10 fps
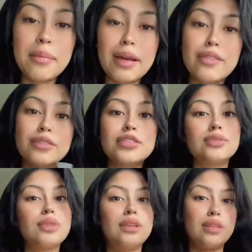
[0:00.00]
My phone
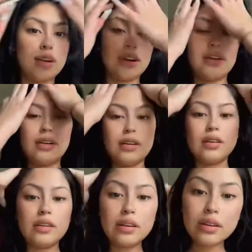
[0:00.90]
just went dark.
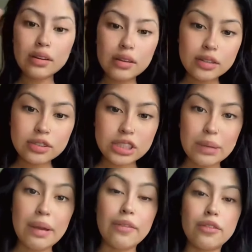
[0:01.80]

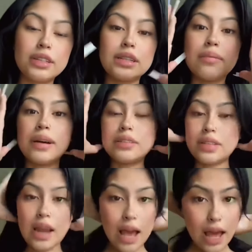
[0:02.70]
So my phone is about
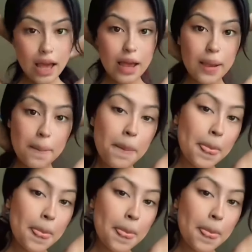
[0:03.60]
to die.